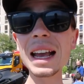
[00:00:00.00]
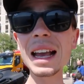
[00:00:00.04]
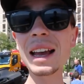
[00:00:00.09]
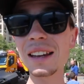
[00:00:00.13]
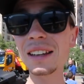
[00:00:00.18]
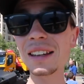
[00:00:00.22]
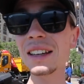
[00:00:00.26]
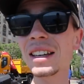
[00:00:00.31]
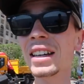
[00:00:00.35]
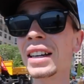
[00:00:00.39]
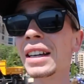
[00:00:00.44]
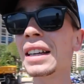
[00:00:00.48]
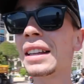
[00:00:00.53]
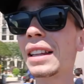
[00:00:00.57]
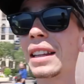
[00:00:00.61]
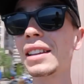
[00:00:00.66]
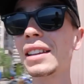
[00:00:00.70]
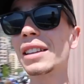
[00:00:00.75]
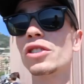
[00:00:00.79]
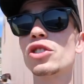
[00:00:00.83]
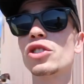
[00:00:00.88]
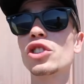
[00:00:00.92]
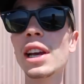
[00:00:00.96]
And
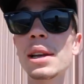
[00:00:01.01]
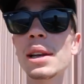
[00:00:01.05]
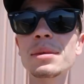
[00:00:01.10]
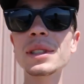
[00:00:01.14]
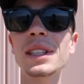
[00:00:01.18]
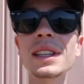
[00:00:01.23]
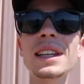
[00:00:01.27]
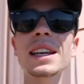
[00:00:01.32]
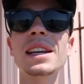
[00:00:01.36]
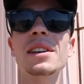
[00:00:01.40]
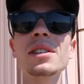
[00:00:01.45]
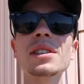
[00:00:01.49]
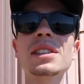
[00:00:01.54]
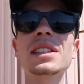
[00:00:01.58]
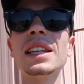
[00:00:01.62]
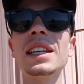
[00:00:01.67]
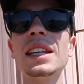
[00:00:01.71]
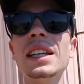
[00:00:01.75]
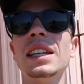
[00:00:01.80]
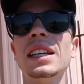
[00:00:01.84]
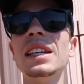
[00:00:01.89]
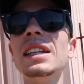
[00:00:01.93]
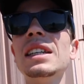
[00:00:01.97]
then there's James in the
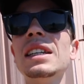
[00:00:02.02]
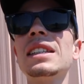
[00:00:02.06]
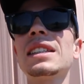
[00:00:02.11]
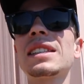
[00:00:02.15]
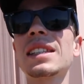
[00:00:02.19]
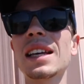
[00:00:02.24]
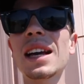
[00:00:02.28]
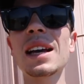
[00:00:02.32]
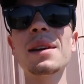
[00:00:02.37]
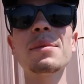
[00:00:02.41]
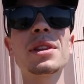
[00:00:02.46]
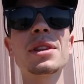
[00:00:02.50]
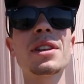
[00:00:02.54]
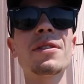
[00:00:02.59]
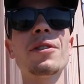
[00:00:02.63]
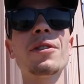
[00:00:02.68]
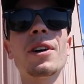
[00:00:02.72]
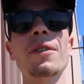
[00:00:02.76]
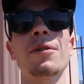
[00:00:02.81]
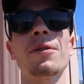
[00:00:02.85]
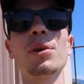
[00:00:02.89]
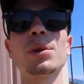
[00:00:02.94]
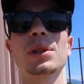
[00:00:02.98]
LT, Sam in the
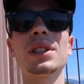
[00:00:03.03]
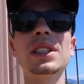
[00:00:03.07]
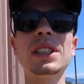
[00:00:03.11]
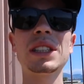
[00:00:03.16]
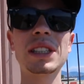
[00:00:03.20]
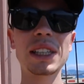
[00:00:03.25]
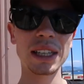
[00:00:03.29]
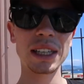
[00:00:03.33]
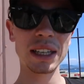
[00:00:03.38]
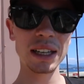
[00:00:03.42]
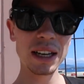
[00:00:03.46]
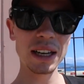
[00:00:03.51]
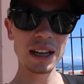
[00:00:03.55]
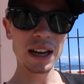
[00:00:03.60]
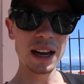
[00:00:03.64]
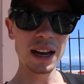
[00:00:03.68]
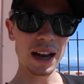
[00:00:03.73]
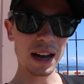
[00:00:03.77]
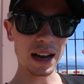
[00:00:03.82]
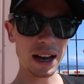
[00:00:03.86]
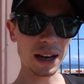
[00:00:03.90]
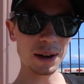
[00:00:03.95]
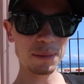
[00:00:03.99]
540C,
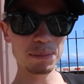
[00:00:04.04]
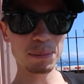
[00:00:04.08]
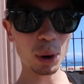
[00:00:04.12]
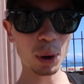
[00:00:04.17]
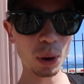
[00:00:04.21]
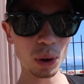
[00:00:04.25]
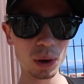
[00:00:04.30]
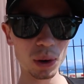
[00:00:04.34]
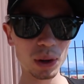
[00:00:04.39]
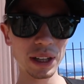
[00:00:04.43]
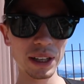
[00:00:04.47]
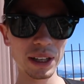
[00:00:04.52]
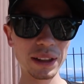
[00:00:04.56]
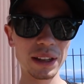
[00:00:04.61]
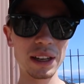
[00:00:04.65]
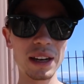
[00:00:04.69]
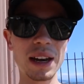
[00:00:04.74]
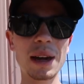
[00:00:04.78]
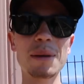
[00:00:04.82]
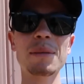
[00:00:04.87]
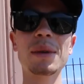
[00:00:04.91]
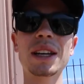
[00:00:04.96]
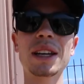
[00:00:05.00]
and Paul in the
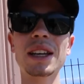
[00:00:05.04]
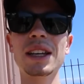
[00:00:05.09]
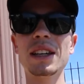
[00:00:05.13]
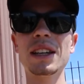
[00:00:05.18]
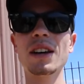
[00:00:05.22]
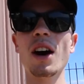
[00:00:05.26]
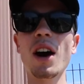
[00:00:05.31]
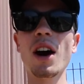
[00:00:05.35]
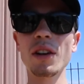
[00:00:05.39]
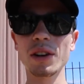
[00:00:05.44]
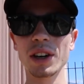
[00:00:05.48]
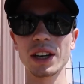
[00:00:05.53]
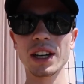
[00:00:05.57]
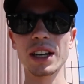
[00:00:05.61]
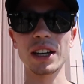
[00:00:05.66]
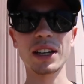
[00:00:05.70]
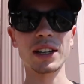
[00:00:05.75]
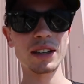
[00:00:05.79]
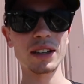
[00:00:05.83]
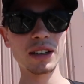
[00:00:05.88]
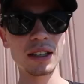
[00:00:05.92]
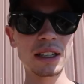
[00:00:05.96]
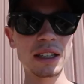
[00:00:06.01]
Lamborghini
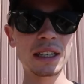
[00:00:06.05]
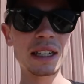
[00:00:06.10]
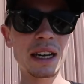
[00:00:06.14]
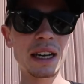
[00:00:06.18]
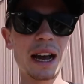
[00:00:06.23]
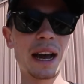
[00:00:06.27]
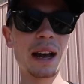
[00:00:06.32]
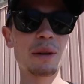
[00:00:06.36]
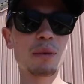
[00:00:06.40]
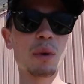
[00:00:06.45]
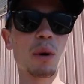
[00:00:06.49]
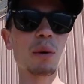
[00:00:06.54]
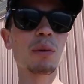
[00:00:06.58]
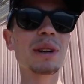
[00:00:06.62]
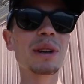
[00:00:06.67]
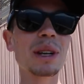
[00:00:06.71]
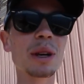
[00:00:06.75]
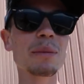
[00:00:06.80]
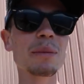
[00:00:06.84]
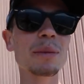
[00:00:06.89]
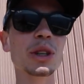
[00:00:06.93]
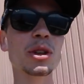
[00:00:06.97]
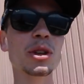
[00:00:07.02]
Huracan. And what
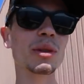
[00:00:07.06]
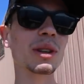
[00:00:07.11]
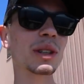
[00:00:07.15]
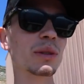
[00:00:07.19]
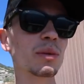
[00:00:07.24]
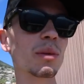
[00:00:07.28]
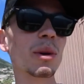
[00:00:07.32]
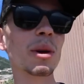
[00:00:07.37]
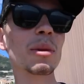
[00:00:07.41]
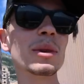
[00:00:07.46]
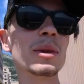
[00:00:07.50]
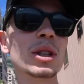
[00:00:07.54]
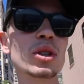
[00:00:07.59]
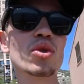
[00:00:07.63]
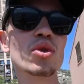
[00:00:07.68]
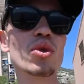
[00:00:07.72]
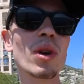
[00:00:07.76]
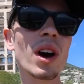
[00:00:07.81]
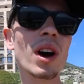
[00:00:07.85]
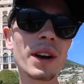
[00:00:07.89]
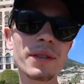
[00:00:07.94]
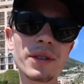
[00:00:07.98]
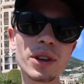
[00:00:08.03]
we're gonna be doing is we're gonna be
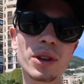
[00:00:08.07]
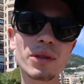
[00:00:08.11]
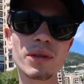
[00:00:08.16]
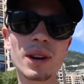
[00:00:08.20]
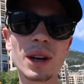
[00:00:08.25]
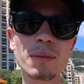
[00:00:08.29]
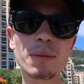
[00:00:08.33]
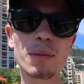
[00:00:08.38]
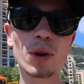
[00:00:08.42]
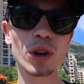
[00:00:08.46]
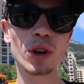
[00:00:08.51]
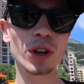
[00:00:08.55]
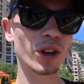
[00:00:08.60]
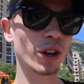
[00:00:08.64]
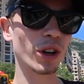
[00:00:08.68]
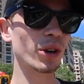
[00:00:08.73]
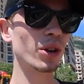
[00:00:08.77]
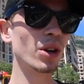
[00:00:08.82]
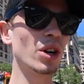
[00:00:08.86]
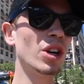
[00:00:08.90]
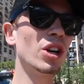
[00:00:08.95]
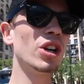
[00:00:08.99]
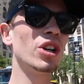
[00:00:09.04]
driving around
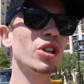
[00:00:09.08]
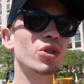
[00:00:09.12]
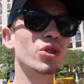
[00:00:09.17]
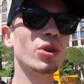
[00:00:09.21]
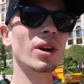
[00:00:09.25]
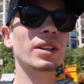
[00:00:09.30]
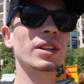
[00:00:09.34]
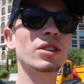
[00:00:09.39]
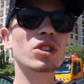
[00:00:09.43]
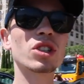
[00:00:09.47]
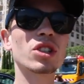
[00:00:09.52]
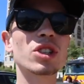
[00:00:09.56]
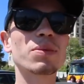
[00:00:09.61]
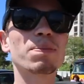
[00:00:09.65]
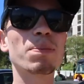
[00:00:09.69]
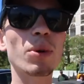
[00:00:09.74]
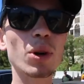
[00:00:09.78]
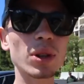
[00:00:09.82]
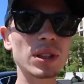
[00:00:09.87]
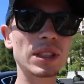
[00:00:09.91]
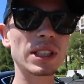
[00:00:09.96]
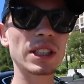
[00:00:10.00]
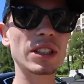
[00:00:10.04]
Monaco, trying to
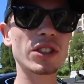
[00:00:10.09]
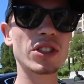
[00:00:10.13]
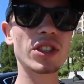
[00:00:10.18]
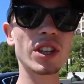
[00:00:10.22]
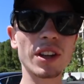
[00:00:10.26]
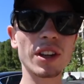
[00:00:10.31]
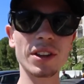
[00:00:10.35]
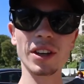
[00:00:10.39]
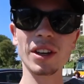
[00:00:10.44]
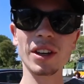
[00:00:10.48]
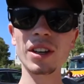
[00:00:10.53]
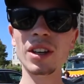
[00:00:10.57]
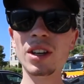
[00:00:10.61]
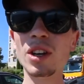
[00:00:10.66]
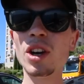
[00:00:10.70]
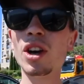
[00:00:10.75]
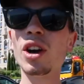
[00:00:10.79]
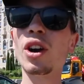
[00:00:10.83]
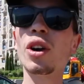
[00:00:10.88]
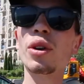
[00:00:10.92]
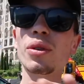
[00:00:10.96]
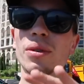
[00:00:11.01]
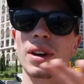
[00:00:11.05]
spot each other
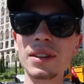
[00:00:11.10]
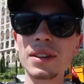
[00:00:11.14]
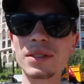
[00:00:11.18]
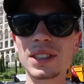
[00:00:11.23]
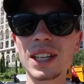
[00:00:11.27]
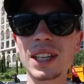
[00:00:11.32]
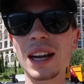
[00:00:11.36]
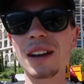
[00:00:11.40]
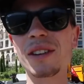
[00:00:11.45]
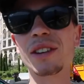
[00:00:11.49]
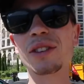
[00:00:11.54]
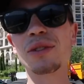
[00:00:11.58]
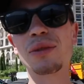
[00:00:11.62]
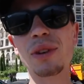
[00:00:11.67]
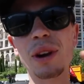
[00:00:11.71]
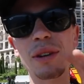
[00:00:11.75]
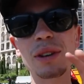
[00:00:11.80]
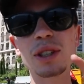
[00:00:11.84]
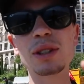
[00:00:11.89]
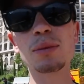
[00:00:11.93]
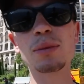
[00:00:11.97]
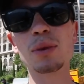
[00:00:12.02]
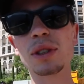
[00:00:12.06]
around town. It's
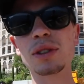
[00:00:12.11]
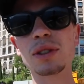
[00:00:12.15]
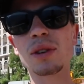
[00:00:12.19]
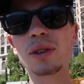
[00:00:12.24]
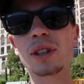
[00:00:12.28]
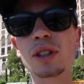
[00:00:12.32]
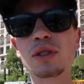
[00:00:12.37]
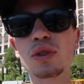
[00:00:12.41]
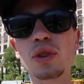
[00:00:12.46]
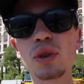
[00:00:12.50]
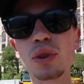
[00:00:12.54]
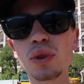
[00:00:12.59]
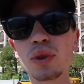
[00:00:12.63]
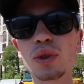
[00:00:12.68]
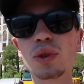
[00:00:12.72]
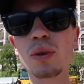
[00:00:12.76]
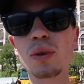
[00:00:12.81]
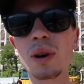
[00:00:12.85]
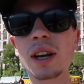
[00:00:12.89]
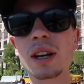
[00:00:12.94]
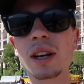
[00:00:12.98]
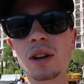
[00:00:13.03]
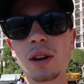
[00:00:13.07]
very small, it's only two
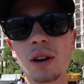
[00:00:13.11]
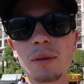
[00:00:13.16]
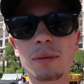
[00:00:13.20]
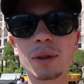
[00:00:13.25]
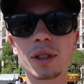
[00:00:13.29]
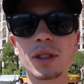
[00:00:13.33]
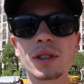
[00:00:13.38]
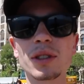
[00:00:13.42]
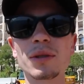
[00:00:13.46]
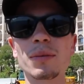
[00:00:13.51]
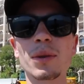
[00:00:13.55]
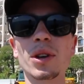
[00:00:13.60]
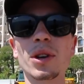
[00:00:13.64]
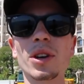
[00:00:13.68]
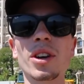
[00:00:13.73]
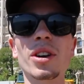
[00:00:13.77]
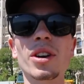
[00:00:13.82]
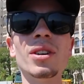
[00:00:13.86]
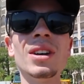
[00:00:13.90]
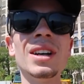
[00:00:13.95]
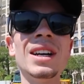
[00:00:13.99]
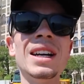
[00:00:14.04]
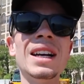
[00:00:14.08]
square kilometers,
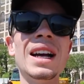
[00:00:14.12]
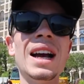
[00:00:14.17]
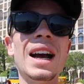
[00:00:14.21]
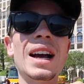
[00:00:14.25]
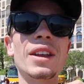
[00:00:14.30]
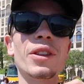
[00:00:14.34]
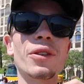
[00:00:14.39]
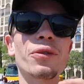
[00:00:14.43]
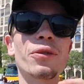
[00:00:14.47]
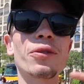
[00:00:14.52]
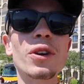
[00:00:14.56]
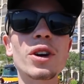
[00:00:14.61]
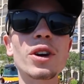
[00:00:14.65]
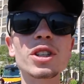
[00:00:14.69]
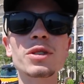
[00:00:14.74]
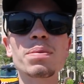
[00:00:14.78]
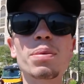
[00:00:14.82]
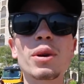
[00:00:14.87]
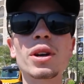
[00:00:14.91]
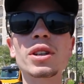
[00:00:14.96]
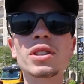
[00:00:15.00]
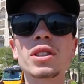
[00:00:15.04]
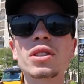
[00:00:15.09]
Monaco. And the
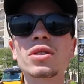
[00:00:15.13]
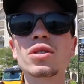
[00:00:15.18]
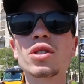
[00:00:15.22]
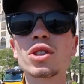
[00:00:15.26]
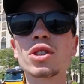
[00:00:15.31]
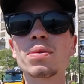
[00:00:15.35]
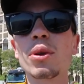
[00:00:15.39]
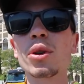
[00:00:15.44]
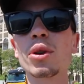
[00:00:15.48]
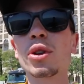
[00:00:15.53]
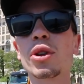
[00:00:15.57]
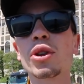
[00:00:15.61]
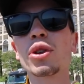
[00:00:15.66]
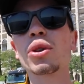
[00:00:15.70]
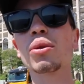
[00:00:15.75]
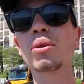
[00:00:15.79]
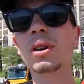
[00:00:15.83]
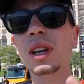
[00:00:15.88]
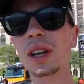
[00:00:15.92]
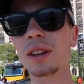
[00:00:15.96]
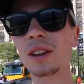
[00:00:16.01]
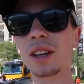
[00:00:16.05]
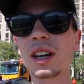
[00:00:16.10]
first person to spot the
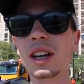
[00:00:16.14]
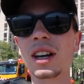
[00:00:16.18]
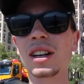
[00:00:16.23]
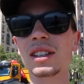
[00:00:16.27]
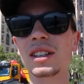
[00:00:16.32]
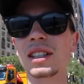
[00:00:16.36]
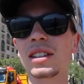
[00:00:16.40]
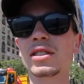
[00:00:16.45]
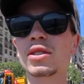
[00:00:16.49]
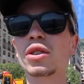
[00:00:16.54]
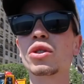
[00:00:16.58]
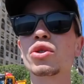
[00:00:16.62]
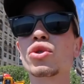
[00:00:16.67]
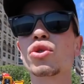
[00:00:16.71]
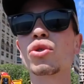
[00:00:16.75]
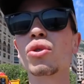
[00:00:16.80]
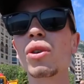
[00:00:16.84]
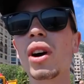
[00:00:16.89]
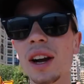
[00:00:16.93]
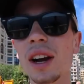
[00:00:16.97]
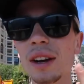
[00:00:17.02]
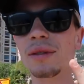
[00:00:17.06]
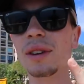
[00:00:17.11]
three other cars has to
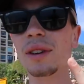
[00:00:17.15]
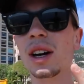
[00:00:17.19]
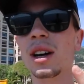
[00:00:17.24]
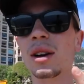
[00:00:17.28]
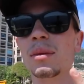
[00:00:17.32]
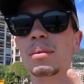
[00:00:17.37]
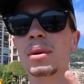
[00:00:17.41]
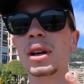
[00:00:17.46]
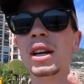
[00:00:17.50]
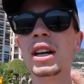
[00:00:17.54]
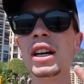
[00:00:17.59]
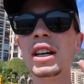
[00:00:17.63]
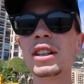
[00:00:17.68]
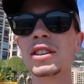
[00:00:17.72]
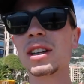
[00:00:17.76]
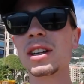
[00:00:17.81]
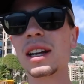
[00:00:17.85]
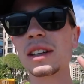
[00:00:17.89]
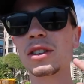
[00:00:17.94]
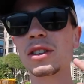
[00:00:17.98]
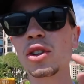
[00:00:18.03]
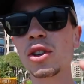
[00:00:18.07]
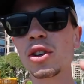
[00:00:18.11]
drive up
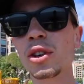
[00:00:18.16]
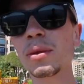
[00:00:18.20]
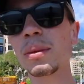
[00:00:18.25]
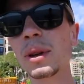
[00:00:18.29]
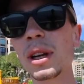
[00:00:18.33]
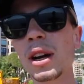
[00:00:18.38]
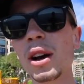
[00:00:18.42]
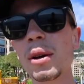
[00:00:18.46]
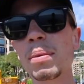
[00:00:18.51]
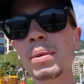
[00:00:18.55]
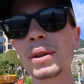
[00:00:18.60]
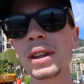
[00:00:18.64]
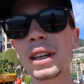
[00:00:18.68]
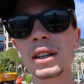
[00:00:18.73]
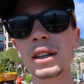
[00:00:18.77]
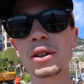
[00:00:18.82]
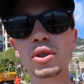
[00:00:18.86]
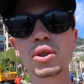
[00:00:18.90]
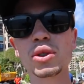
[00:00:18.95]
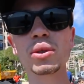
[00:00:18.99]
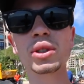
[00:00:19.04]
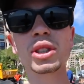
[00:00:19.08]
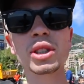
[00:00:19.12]
to La Turbie, up in the
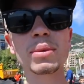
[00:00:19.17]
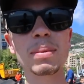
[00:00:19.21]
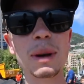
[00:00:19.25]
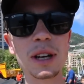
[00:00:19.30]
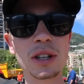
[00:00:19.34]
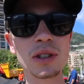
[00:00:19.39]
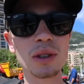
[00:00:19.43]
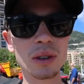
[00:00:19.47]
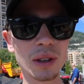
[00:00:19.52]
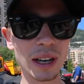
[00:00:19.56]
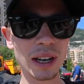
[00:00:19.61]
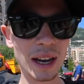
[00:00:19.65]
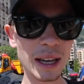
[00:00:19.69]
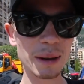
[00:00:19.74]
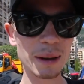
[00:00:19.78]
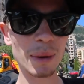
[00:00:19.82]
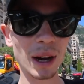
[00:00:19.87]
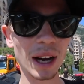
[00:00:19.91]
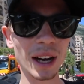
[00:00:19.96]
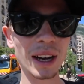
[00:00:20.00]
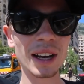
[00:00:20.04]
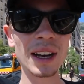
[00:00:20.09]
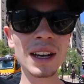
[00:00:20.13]
hills to a special
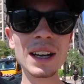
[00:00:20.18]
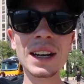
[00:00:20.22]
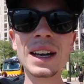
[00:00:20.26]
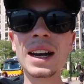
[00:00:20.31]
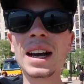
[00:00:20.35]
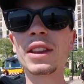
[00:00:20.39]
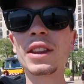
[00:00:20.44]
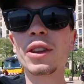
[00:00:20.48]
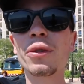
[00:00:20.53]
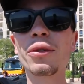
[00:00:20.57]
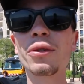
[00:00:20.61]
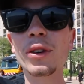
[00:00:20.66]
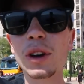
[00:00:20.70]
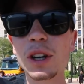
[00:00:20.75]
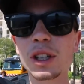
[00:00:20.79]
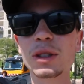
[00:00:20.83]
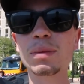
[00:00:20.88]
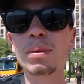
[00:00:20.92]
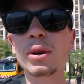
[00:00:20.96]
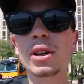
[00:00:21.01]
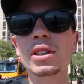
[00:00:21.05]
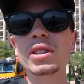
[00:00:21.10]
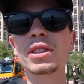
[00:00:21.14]
lay-by. And the
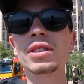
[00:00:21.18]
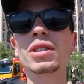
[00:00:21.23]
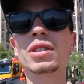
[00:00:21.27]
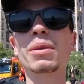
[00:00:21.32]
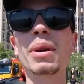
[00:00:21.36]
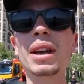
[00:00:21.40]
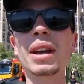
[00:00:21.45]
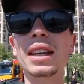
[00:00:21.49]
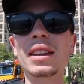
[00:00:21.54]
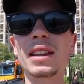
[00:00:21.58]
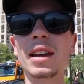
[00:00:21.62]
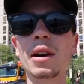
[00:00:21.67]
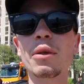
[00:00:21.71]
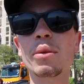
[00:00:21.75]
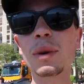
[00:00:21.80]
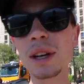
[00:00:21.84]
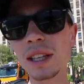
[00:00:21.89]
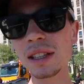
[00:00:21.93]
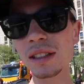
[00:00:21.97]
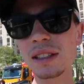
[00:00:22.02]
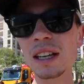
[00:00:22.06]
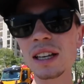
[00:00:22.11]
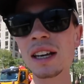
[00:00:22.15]
first person to make it there
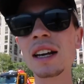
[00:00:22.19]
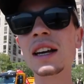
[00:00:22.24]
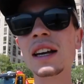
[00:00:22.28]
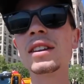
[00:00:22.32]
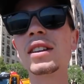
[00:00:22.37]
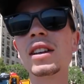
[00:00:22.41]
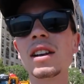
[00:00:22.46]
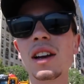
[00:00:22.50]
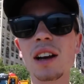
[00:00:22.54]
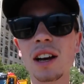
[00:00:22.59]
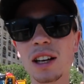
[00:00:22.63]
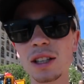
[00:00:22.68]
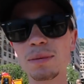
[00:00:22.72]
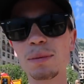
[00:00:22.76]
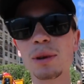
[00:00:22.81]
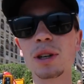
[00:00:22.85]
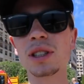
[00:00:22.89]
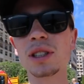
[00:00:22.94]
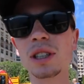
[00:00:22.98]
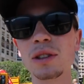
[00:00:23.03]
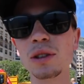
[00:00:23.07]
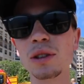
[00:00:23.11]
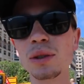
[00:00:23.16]
wins, the last
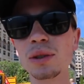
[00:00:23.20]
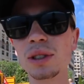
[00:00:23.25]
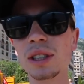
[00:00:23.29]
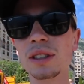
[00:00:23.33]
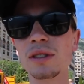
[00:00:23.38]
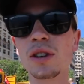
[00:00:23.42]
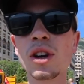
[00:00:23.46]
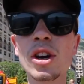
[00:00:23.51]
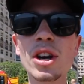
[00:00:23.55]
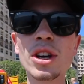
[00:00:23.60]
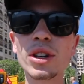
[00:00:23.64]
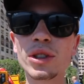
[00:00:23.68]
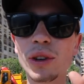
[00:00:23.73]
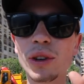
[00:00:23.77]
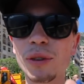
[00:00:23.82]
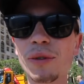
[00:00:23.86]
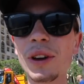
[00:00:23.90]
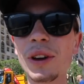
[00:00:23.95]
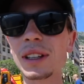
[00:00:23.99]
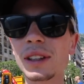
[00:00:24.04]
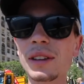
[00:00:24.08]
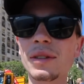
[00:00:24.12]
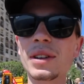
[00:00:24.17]
person loses. So
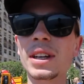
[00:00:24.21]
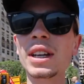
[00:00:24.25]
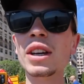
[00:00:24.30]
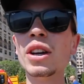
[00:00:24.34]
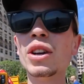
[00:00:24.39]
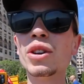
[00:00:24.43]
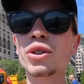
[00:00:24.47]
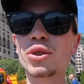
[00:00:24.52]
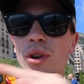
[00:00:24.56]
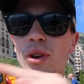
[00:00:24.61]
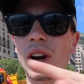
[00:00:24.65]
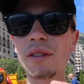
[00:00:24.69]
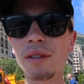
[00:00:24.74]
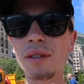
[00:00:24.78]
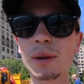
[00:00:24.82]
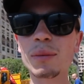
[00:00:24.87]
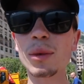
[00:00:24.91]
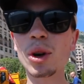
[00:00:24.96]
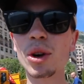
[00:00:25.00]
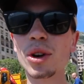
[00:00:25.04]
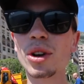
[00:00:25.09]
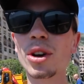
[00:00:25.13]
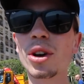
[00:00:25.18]
effectively, drive
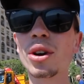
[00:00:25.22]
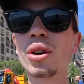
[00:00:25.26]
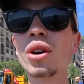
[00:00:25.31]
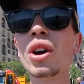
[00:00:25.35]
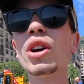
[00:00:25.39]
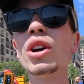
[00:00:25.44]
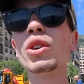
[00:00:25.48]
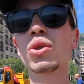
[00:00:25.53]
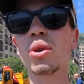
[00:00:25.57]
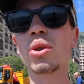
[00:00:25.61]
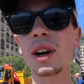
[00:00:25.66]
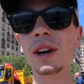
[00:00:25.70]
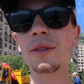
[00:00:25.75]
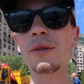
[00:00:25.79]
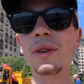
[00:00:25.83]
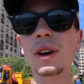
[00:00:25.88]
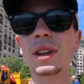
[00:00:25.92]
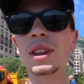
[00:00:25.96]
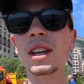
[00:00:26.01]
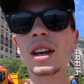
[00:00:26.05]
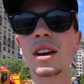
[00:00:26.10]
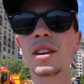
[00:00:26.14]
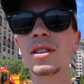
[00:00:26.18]
around Monaco, try and
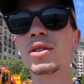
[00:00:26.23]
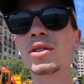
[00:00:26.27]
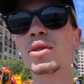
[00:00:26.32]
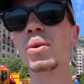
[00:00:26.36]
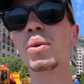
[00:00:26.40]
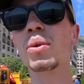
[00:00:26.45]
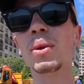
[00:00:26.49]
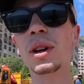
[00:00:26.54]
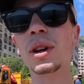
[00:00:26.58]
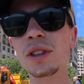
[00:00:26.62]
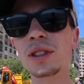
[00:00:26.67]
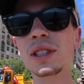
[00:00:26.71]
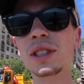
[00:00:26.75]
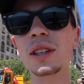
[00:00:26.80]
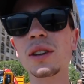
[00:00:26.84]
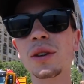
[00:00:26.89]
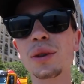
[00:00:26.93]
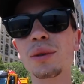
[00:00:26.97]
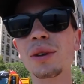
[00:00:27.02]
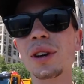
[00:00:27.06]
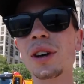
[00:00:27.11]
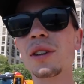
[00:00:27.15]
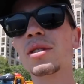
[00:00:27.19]
find the others. When you see
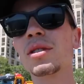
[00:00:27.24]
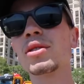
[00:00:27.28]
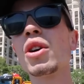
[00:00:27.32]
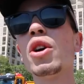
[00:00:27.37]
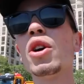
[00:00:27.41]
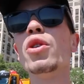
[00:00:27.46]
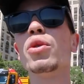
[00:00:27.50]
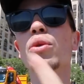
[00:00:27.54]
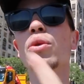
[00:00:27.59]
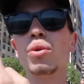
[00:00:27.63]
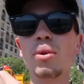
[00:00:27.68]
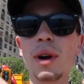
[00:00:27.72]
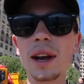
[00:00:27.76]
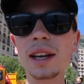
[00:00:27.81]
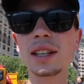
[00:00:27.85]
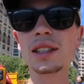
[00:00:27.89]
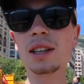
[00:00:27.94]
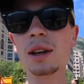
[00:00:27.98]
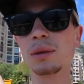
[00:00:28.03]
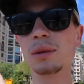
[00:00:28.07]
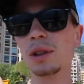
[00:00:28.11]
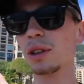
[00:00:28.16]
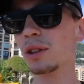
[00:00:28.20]
the three others,
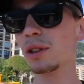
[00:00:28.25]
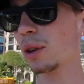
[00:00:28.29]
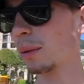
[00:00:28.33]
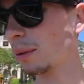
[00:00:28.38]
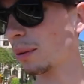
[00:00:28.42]
race up to the